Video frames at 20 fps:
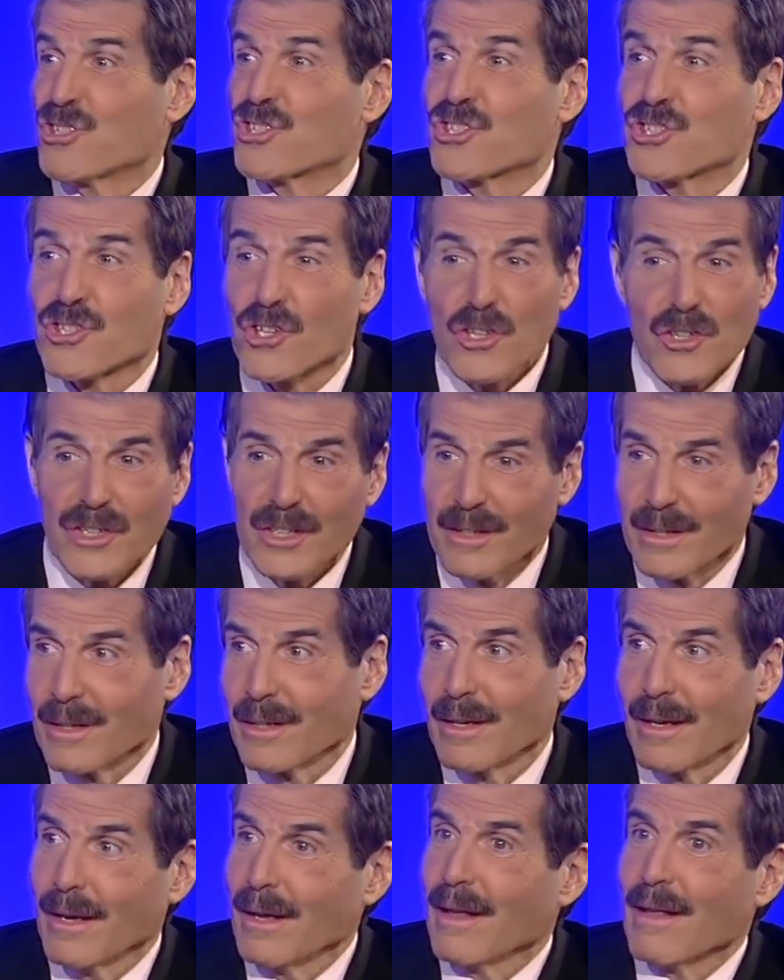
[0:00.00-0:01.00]
I'm
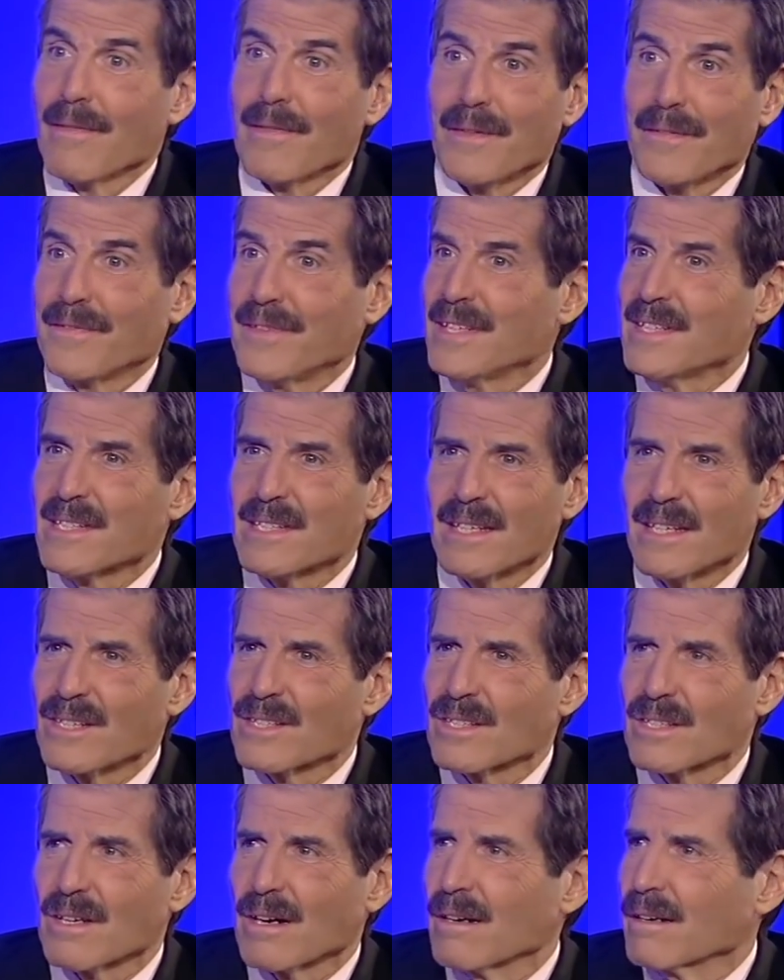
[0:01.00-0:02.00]
certain that these
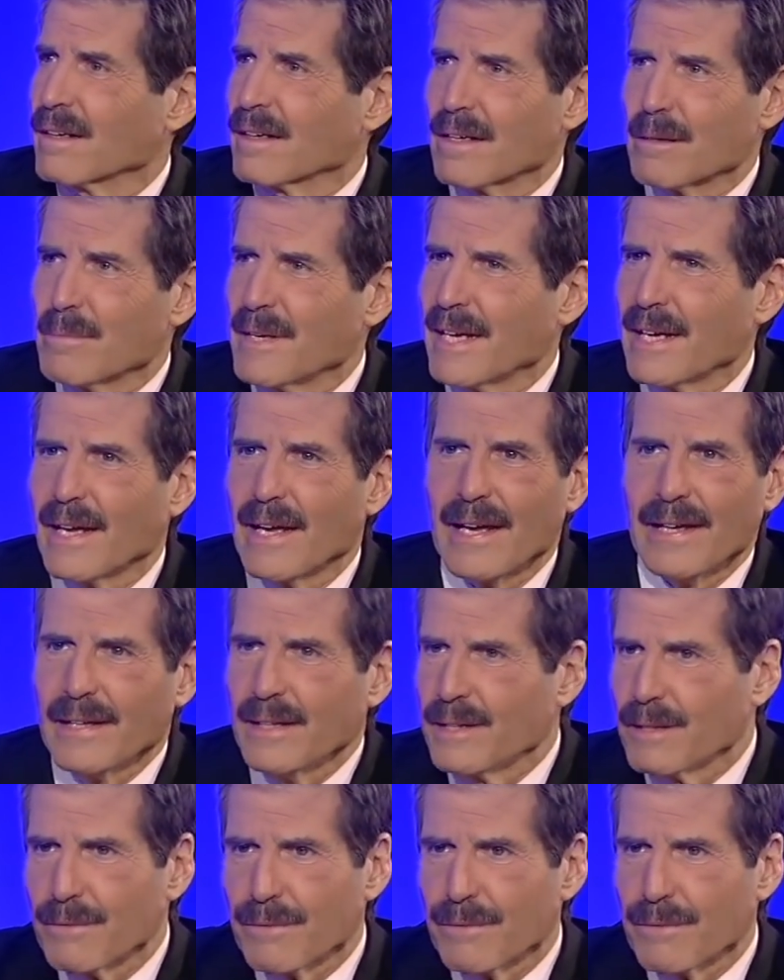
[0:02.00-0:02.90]
things aren't going to make any